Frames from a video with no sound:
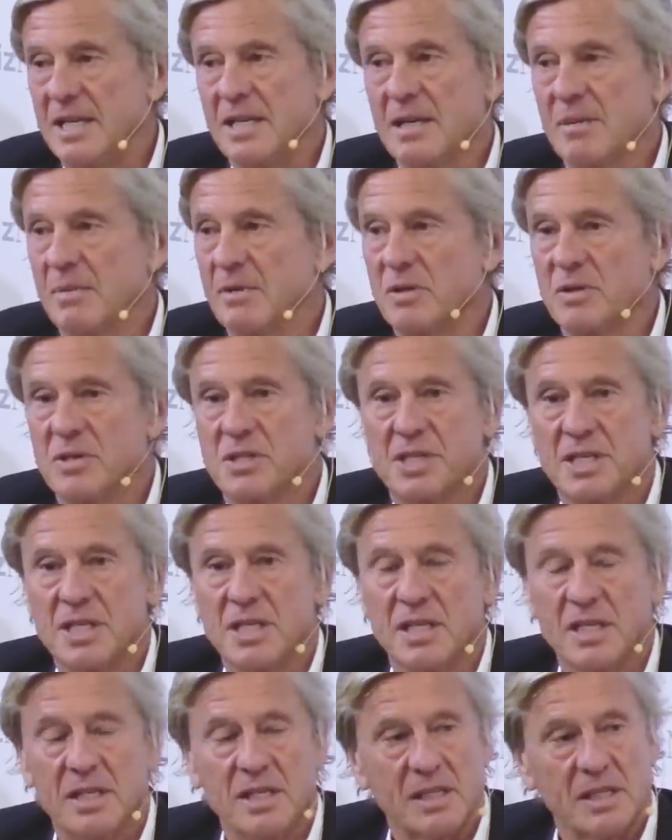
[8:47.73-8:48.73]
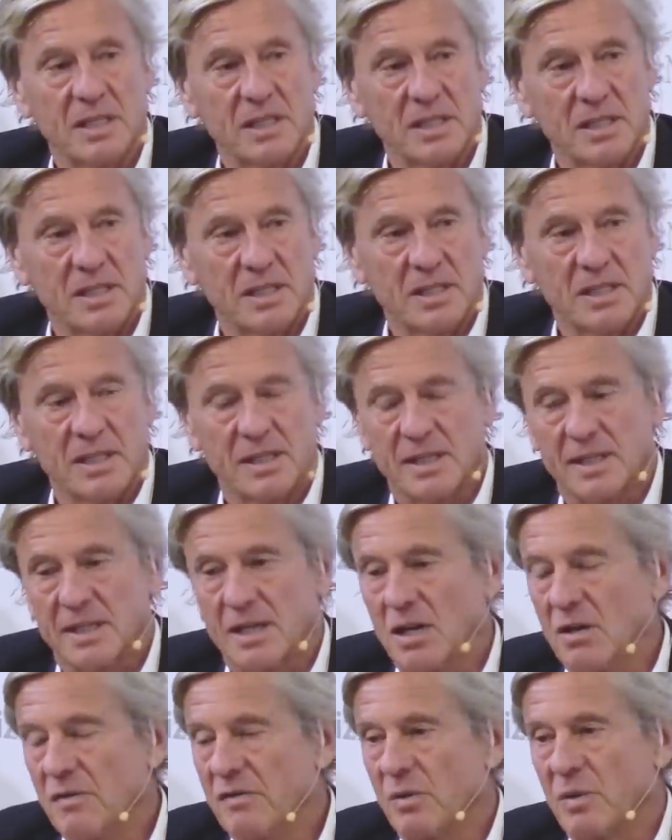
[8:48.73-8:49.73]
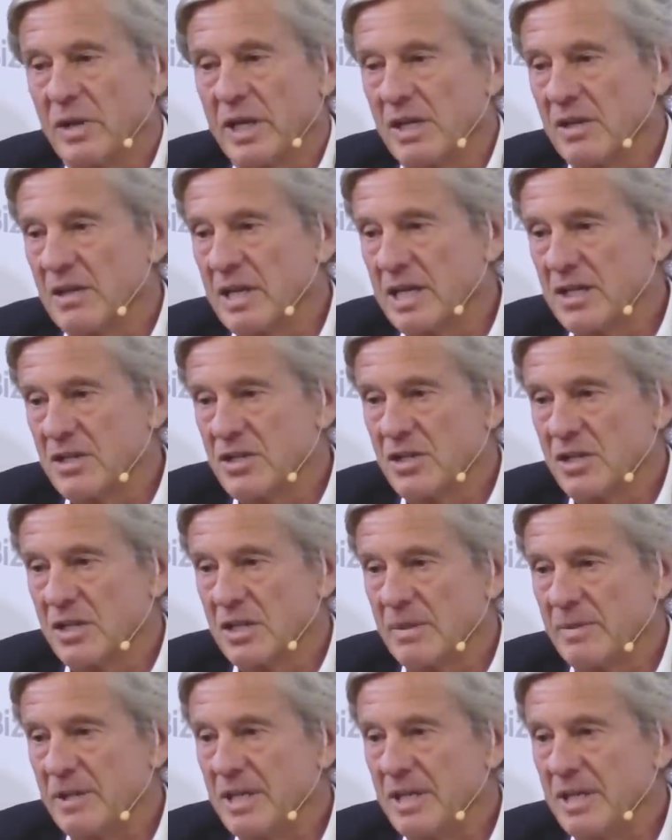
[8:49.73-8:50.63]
EWC, uh, overregulation.